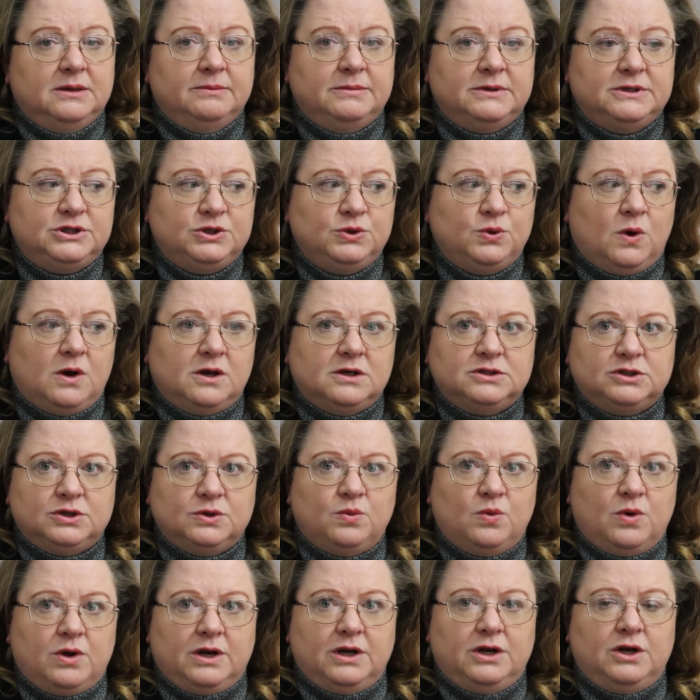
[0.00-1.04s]
But you also
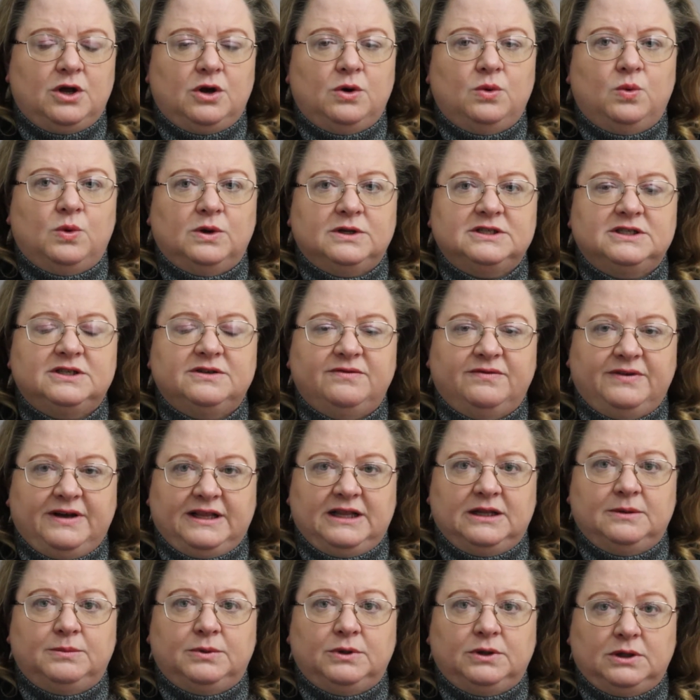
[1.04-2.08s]
want to know what's
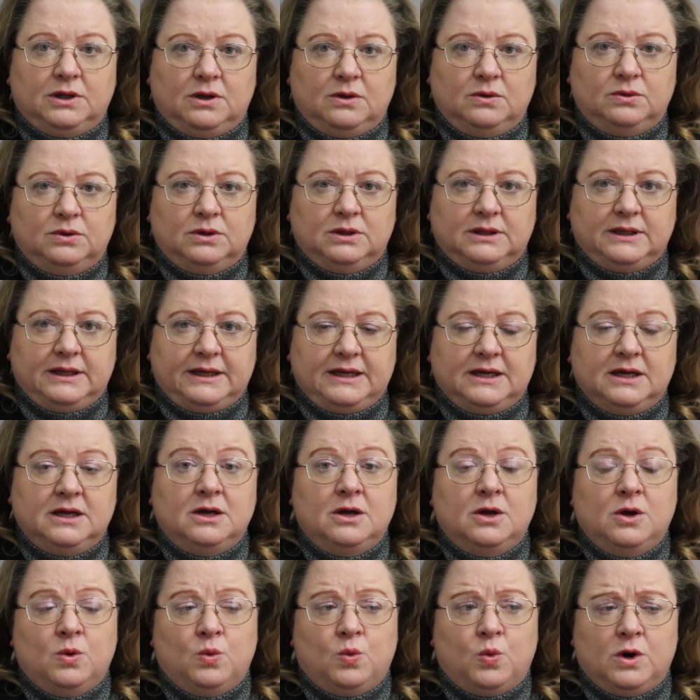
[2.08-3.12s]
available locally.
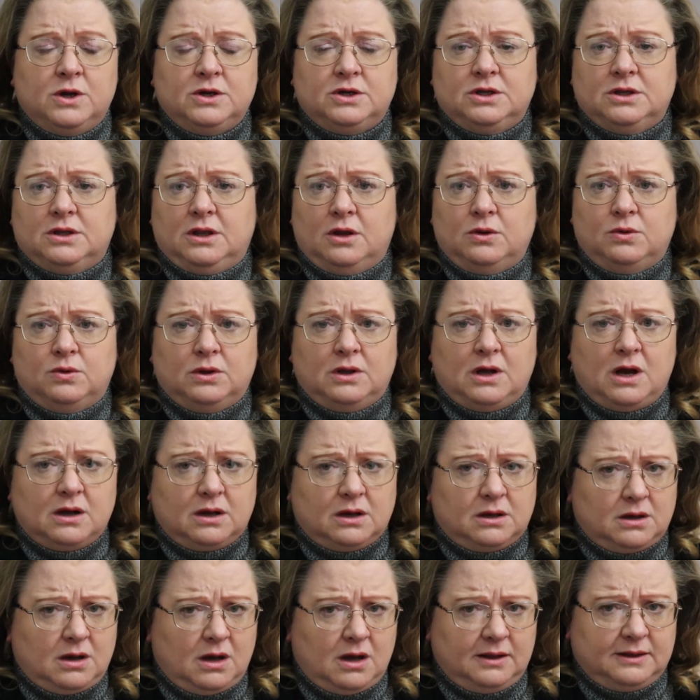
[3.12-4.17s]
What do local
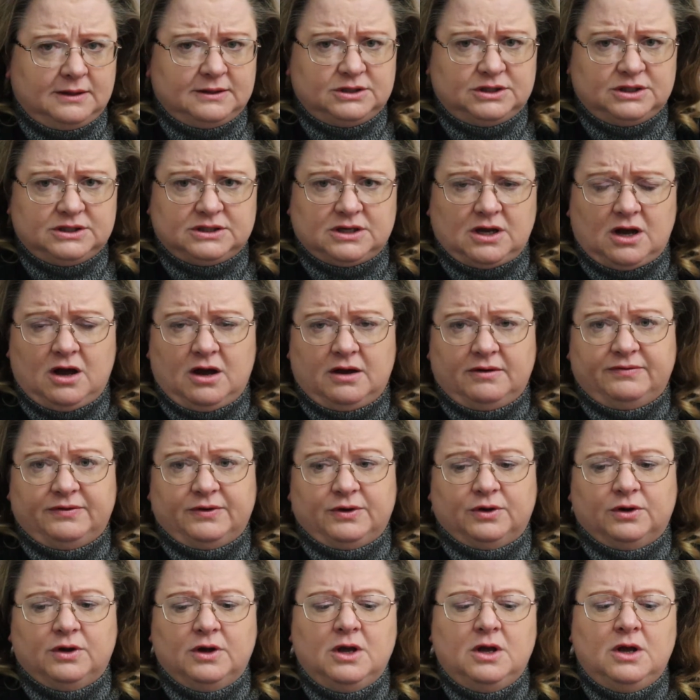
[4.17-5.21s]
colleges
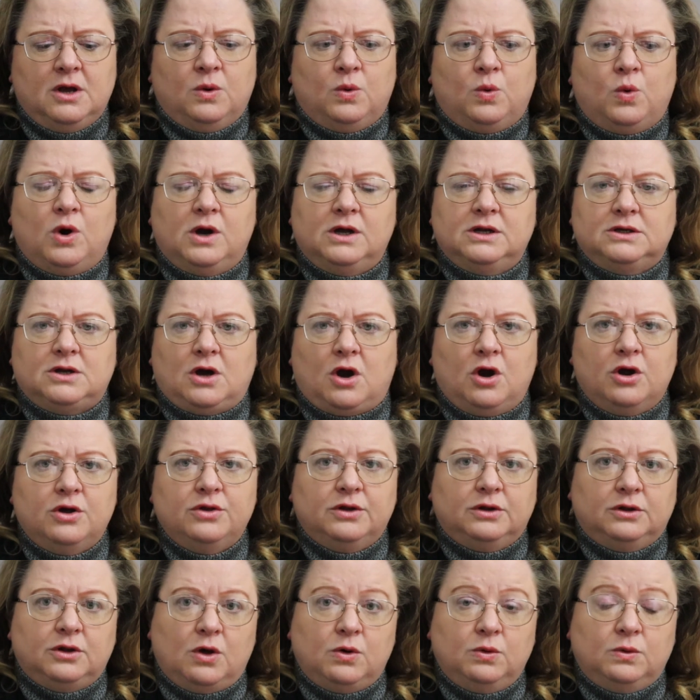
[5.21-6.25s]
offer? What are
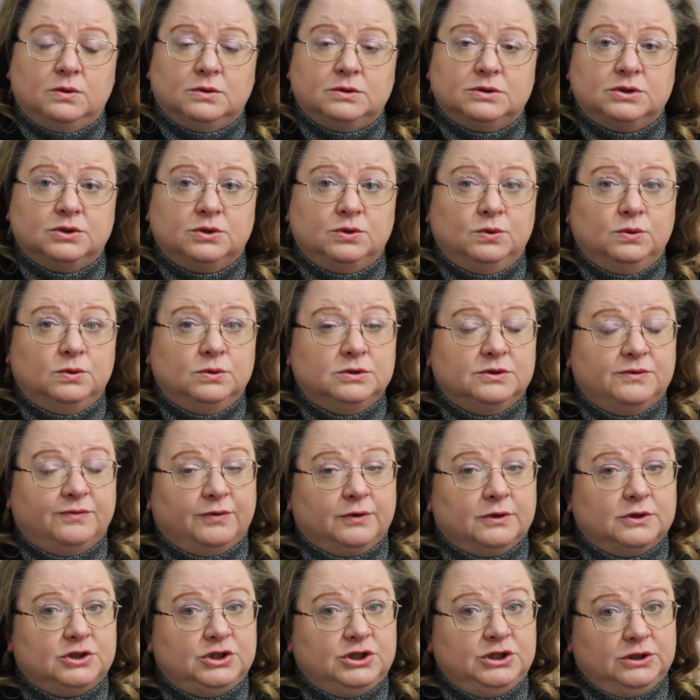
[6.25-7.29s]
the local schools
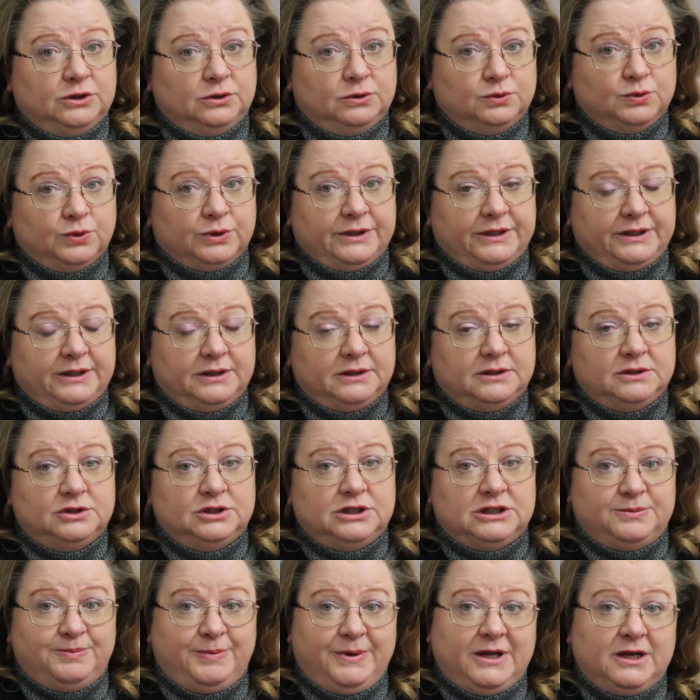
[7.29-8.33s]
for children?
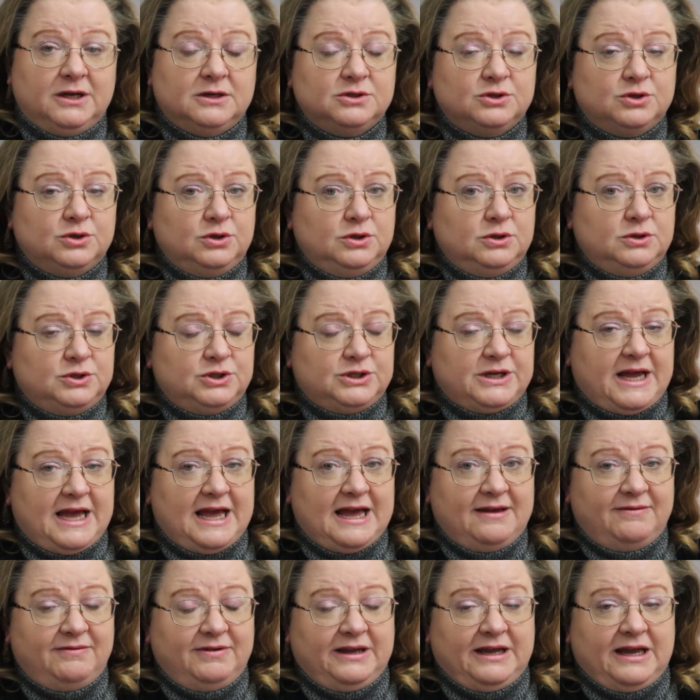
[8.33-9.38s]
Just because you're used to
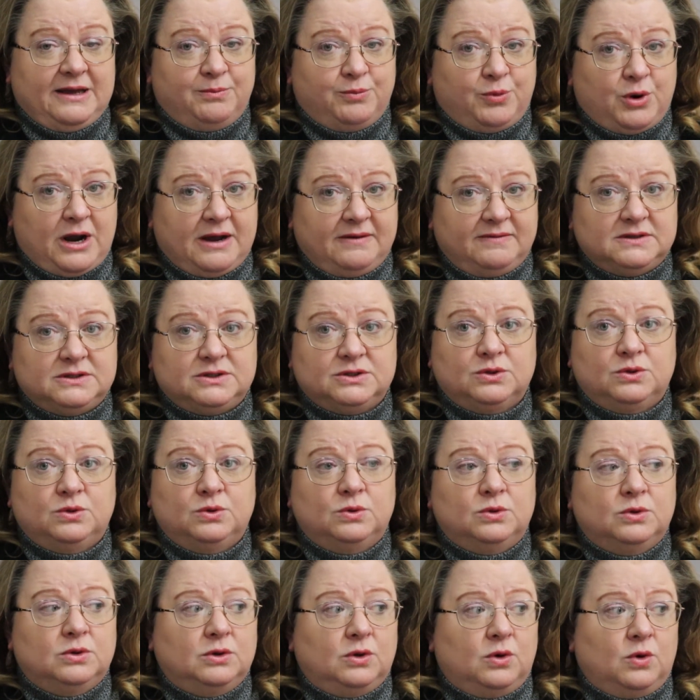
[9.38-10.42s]
having private
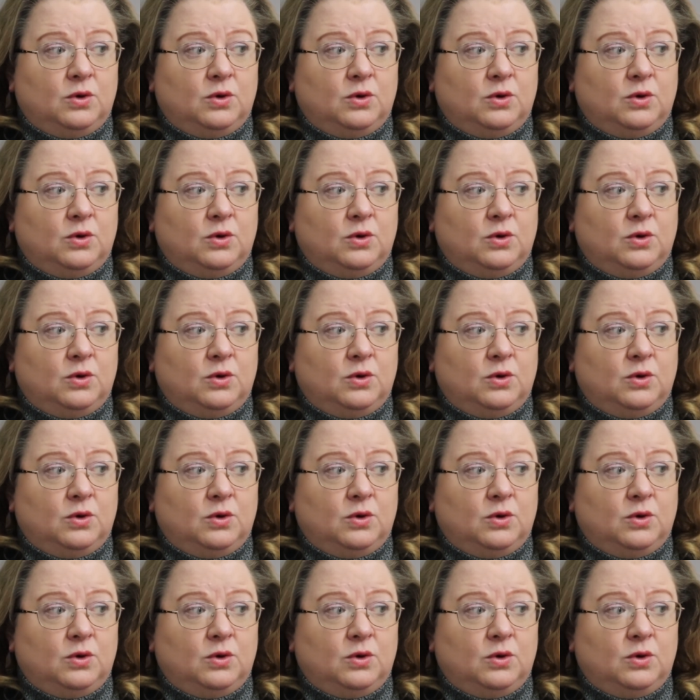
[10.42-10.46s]
school